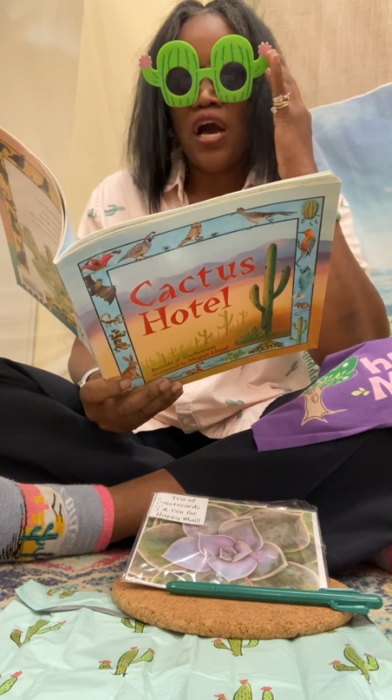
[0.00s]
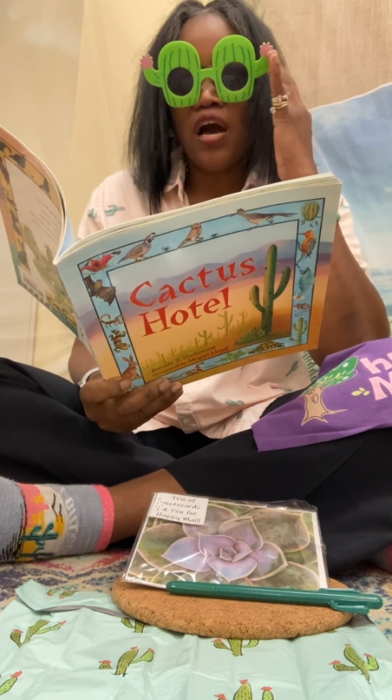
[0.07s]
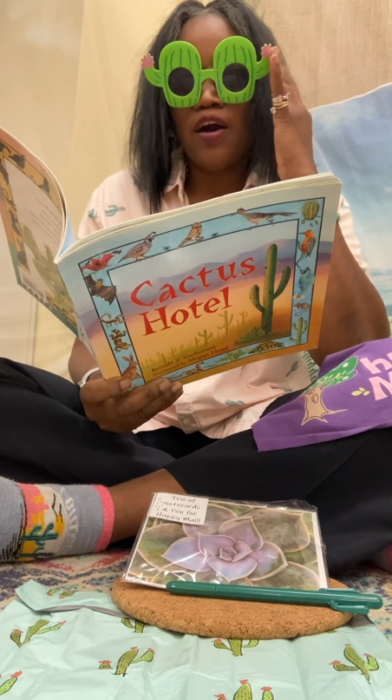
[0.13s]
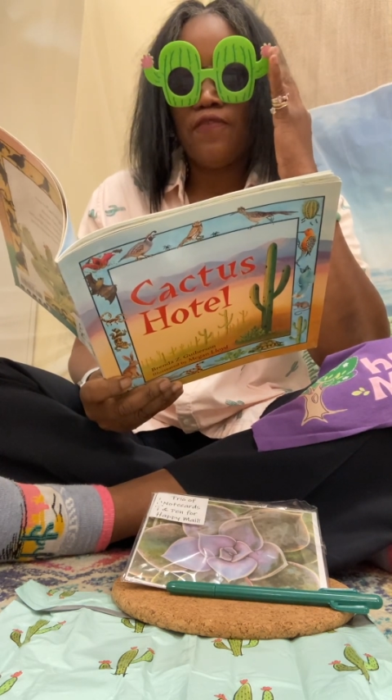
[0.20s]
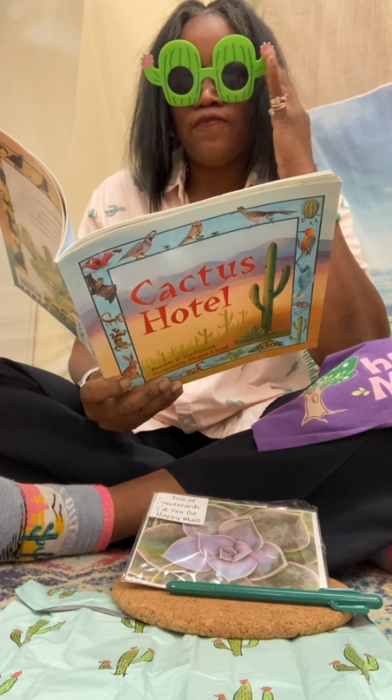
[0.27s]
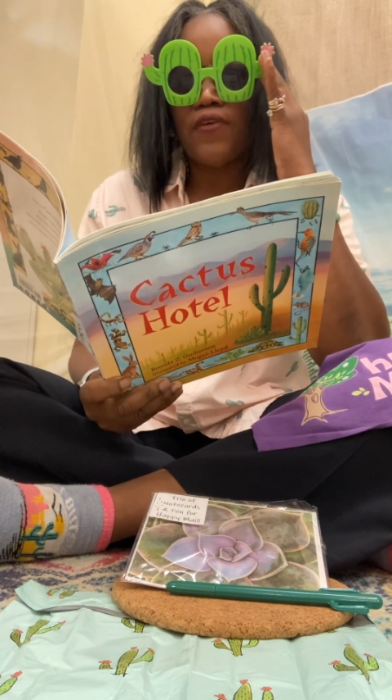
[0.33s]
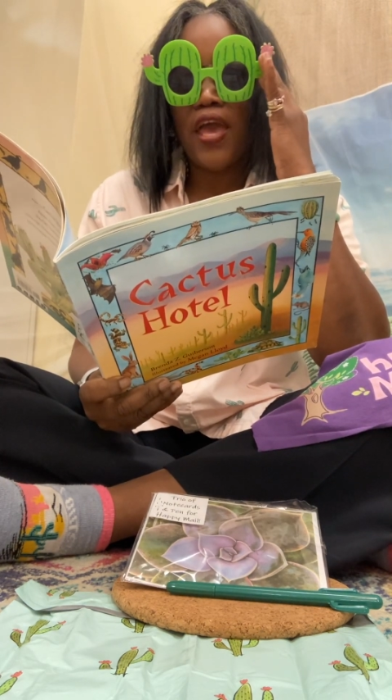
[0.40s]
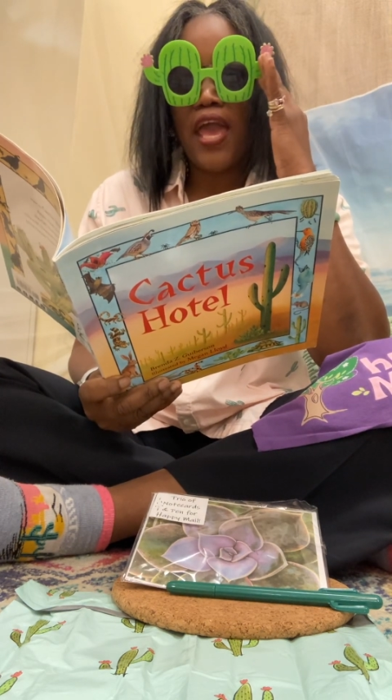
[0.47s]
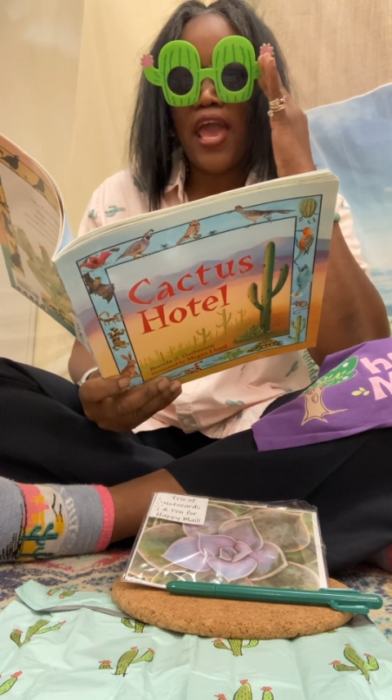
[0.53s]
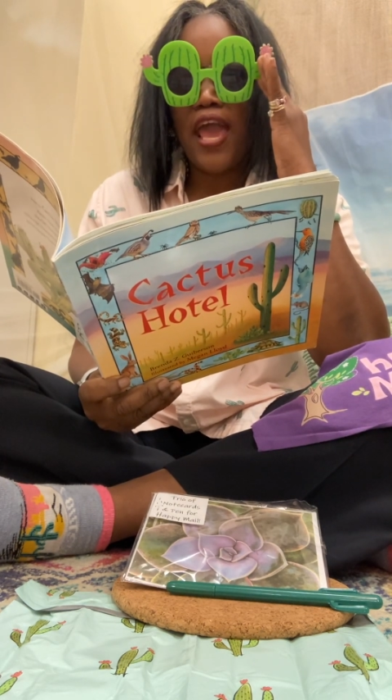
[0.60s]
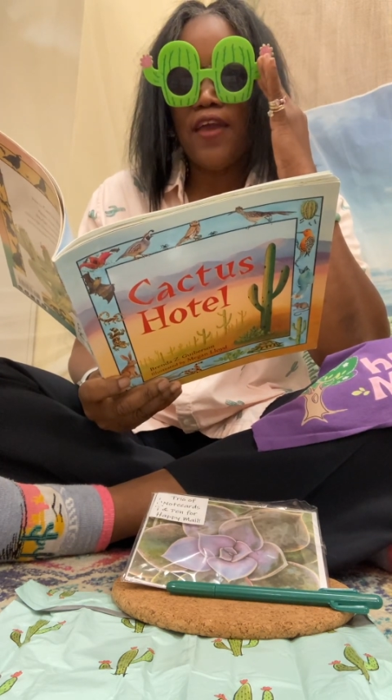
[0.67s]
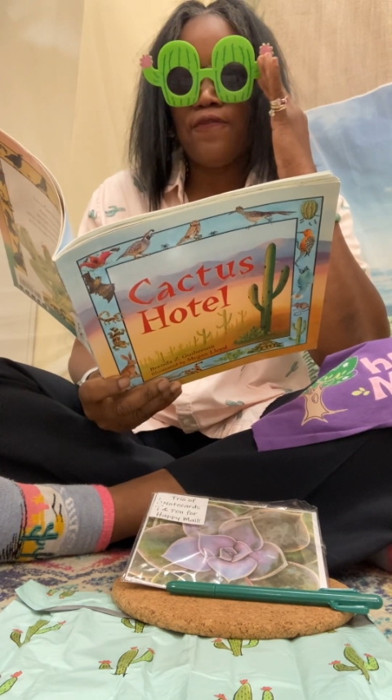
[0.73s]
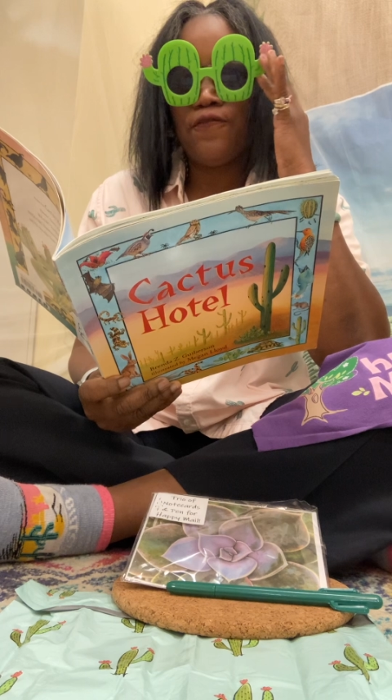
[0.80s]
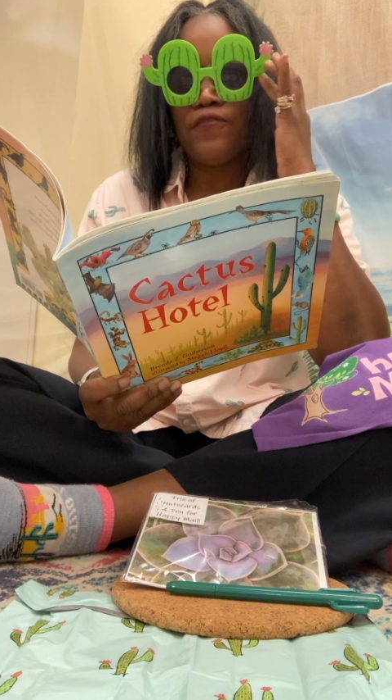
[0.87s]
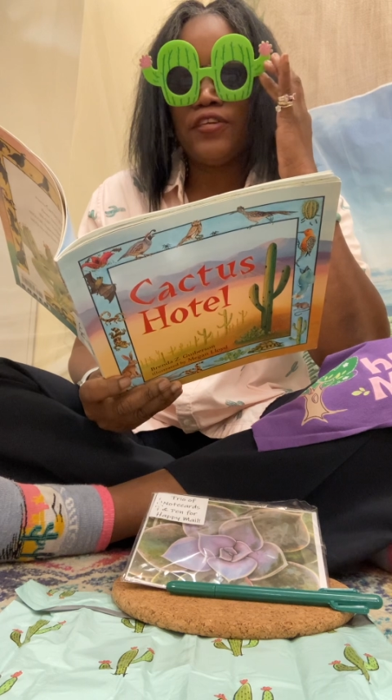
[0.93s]
of
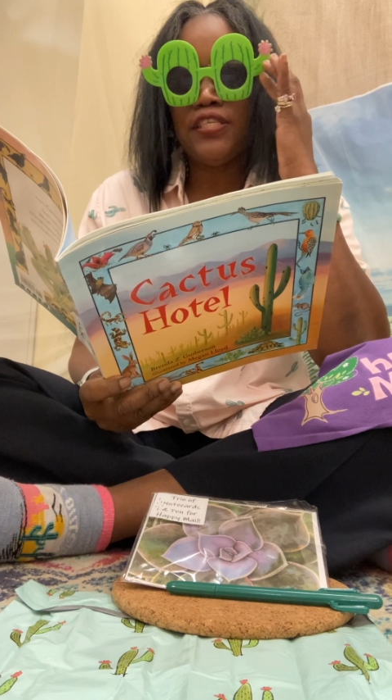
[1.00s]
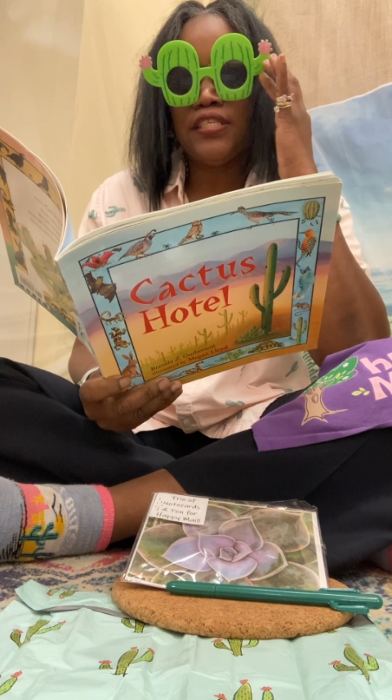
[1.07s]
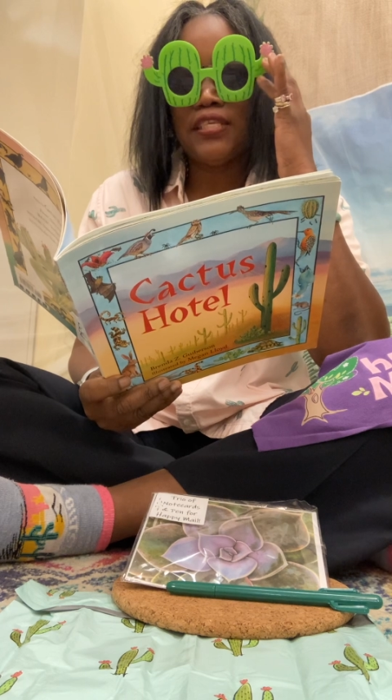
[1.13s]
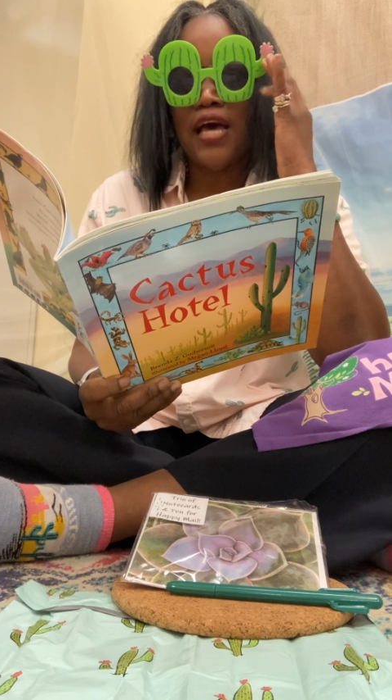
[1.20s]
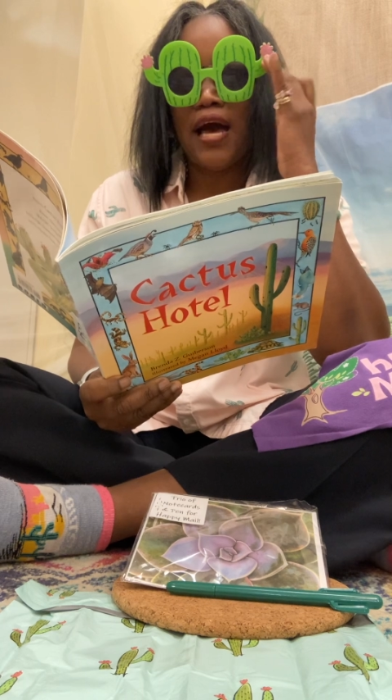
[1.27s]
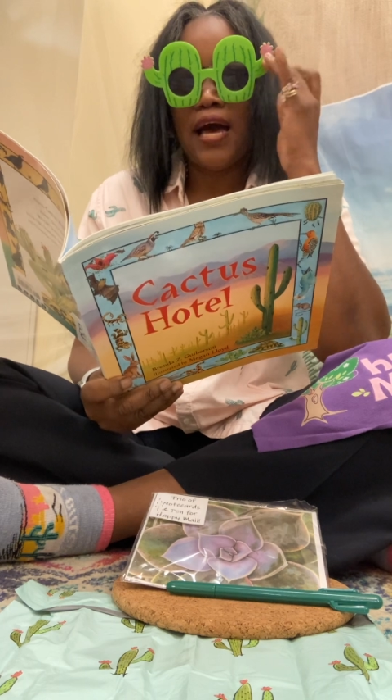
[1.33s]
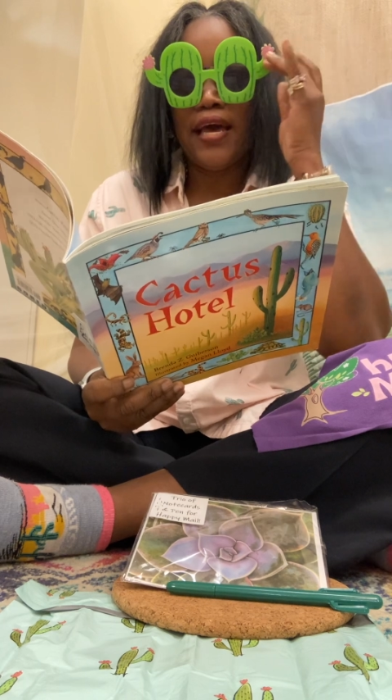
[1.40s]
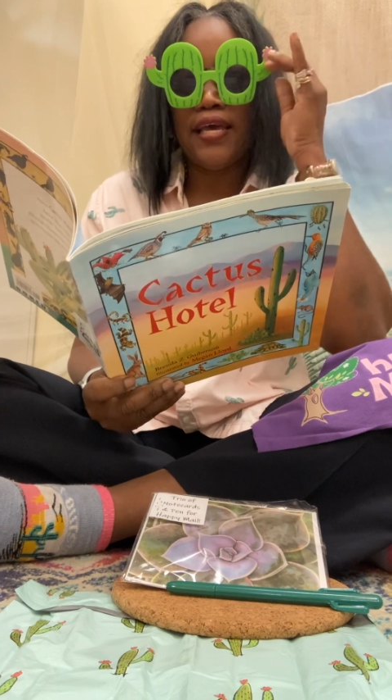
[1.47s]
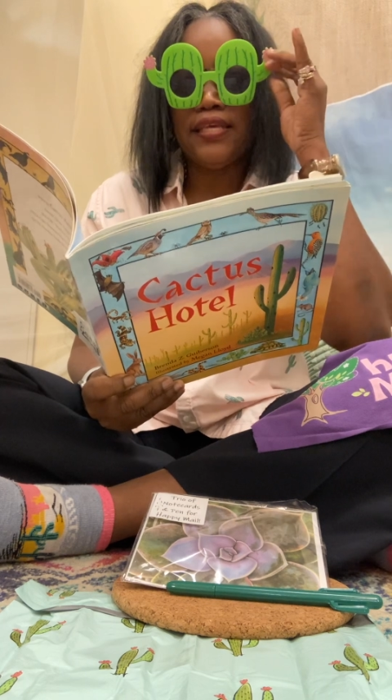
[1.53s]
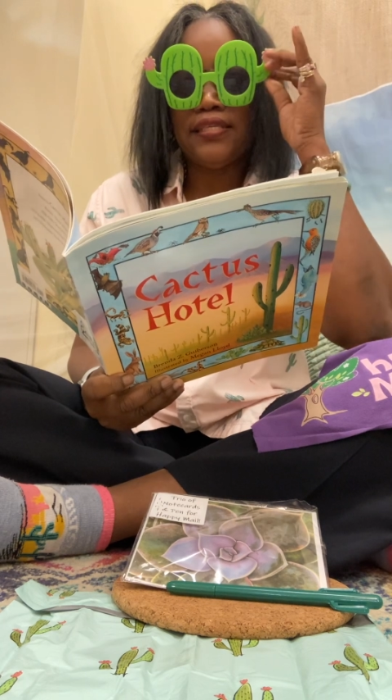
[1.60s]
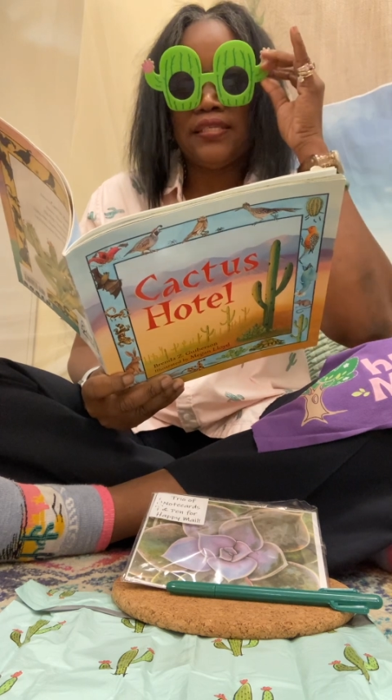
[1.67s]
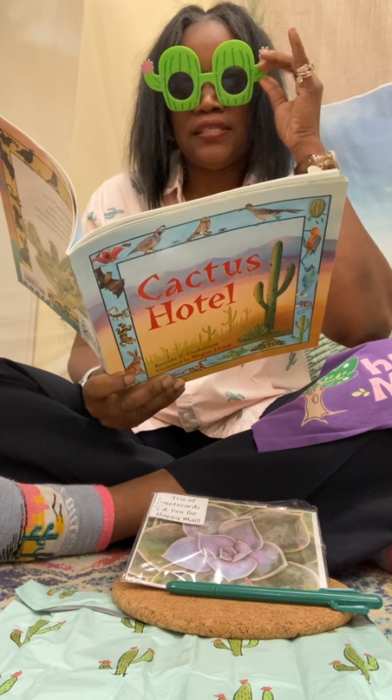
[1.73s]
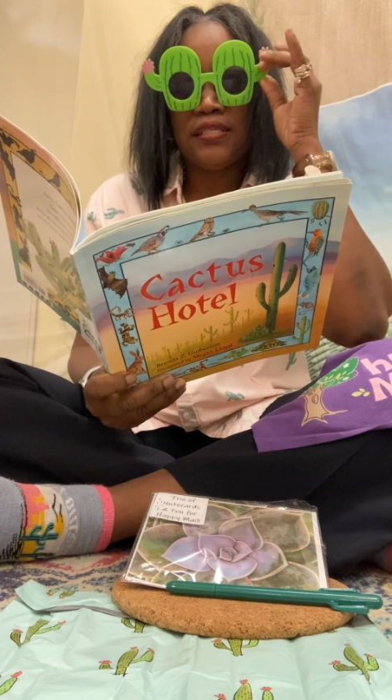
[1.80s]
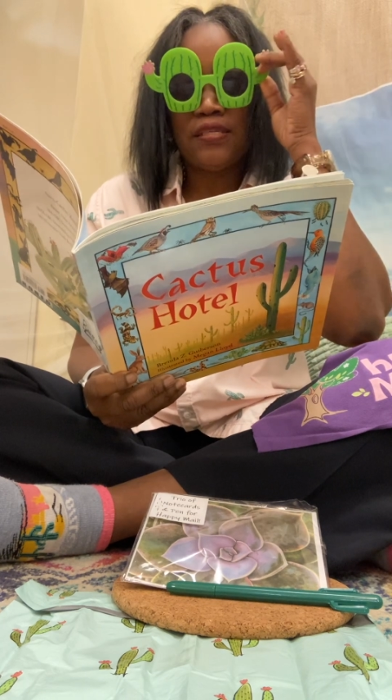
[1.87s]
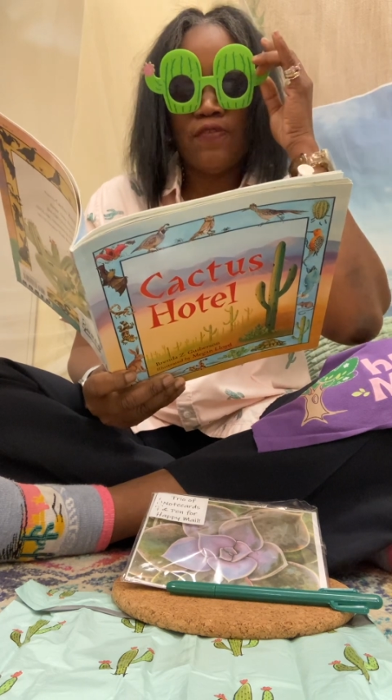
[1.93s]
every
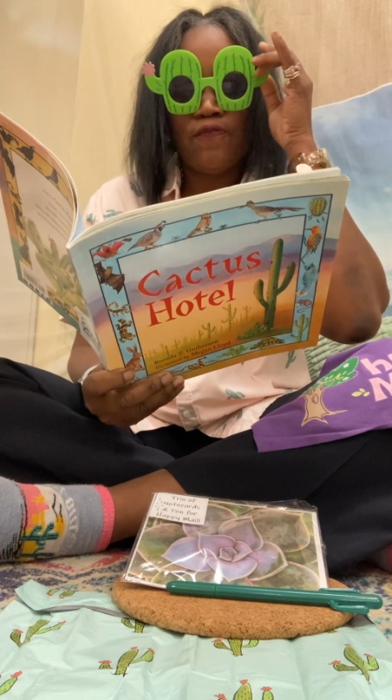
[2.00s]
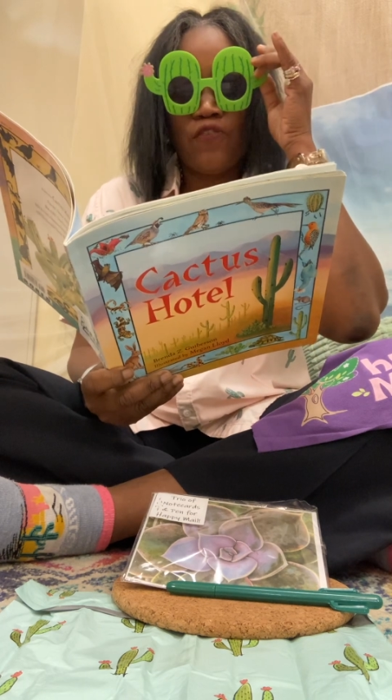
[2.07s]
size